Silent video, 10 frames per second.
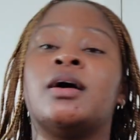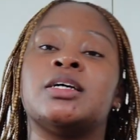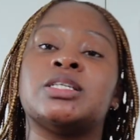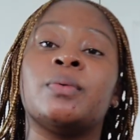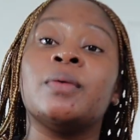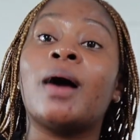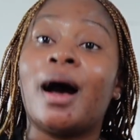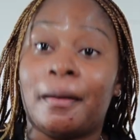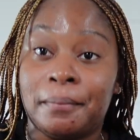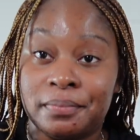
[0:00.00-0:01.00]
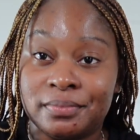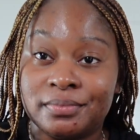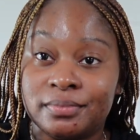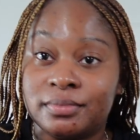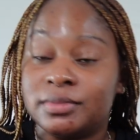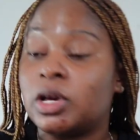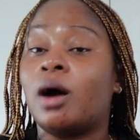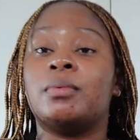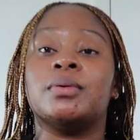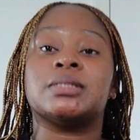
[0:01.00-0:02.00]
So we were up,
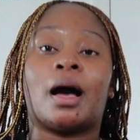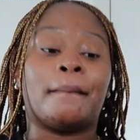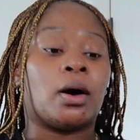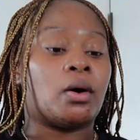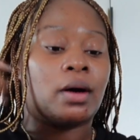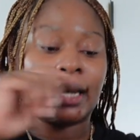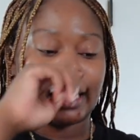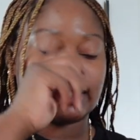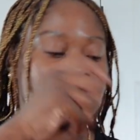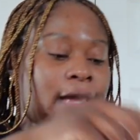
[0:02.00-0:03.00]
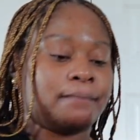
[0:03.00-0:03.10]
y'all, we was up all last night.